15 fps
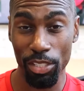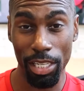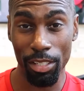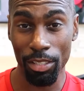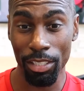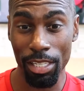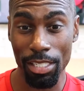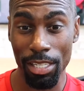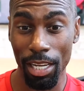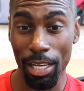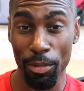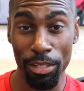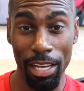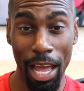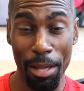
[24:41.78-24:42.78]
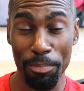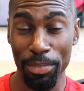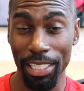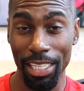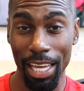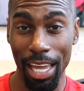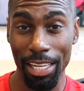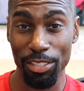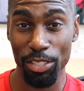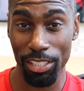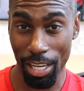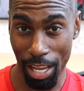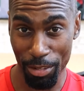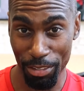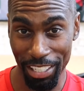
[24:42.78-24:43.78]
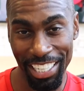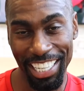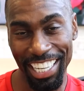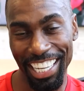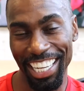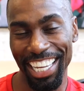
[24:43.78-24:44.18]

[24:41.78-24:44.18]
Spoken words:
jail. It looks like I will not be at Chautauqua.